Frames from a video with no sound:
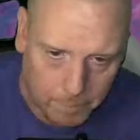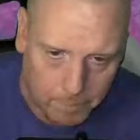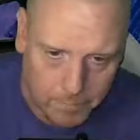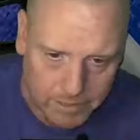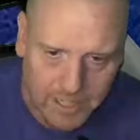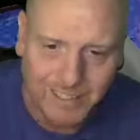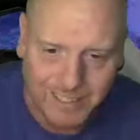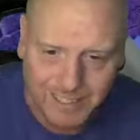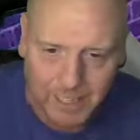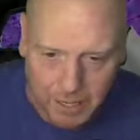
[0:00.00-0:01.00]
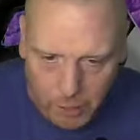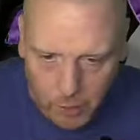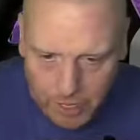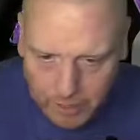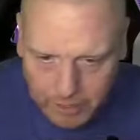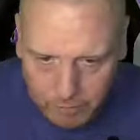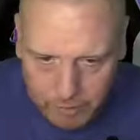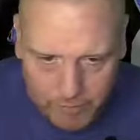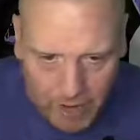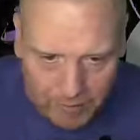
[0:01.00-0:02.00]
Sassy is gonna go ahead and get
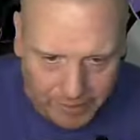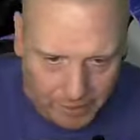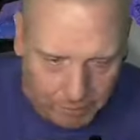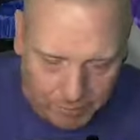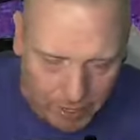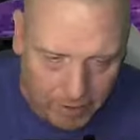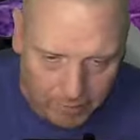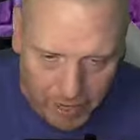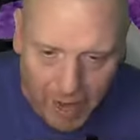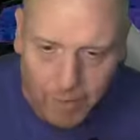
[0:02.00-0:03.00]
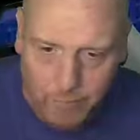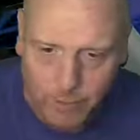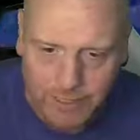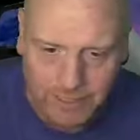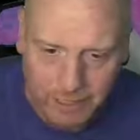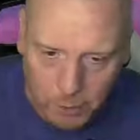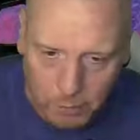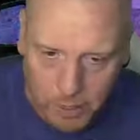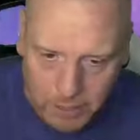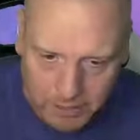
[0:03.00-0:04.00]
revived and then revive every single
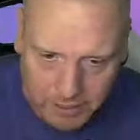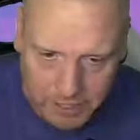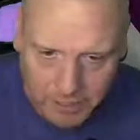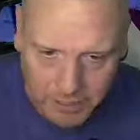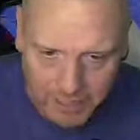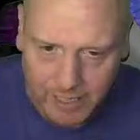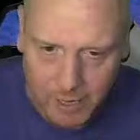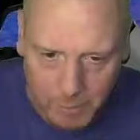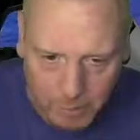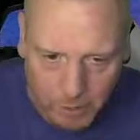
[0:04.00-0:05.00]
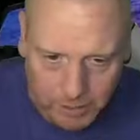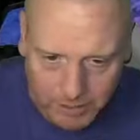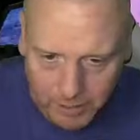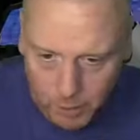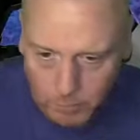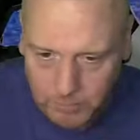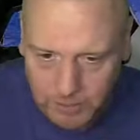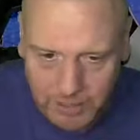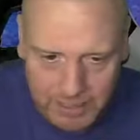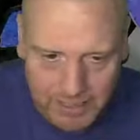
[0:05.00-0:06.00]
person that she can come across. Oh,
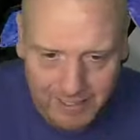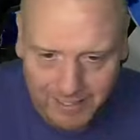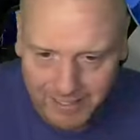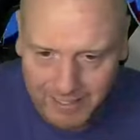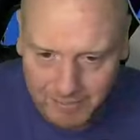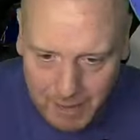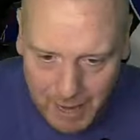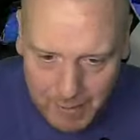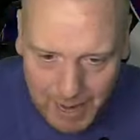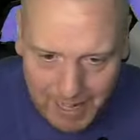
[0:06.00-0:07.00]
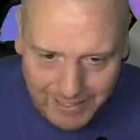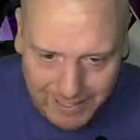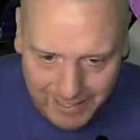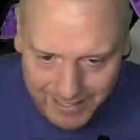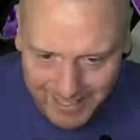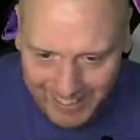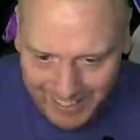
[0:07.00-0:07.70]
bye bye Sassy.